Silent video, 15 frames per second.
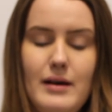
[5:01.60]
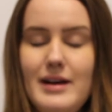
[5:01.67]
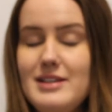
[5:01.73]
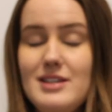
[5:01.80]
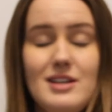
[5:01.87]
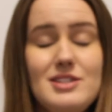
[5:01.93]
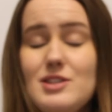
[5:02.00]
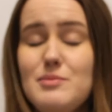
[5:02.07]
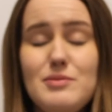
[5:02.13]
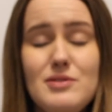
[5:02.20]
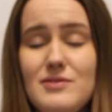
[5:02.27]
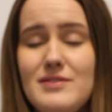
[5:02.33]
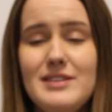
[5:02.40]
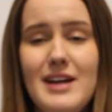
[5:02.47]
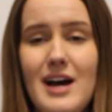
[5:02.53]
It's also
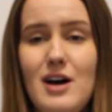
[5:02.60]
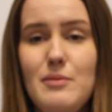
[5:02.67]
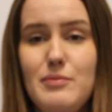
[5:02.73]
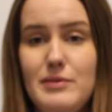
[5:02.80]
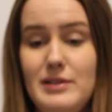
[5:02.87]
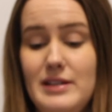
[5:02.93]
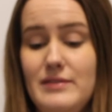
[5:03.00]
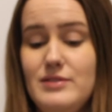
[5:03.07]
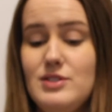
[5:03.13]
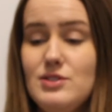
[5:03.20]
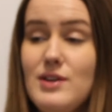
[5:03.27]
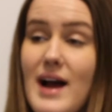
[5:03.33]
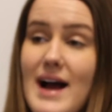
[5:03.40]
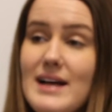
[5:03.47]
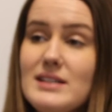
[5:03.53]
proven to help relieve
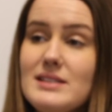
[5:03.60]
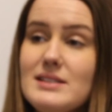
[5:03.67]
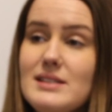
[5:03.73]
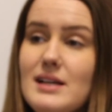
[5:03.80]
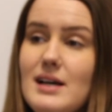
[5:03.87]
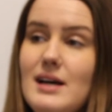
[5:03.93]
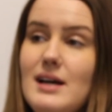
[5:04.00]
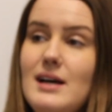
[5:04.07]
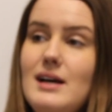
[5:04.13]
stress,